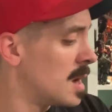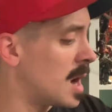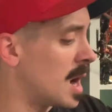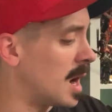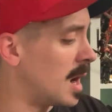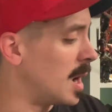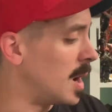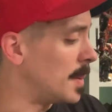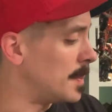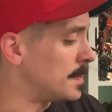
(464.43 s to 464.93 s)

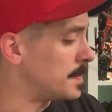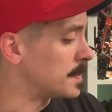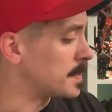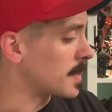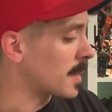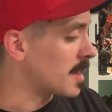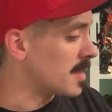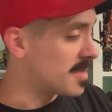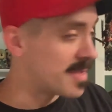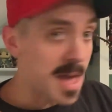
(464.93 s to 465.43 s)
Um,
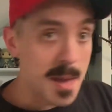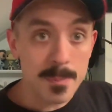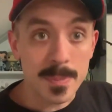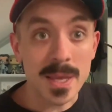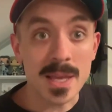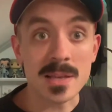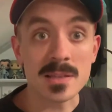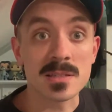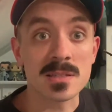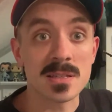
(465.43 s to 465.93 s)
that
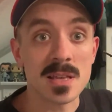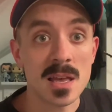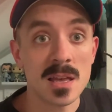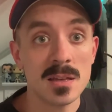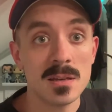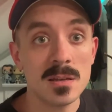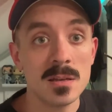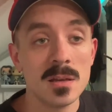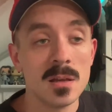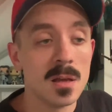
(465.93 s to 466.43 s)
being
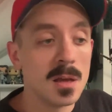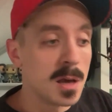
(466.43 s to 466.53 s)
said.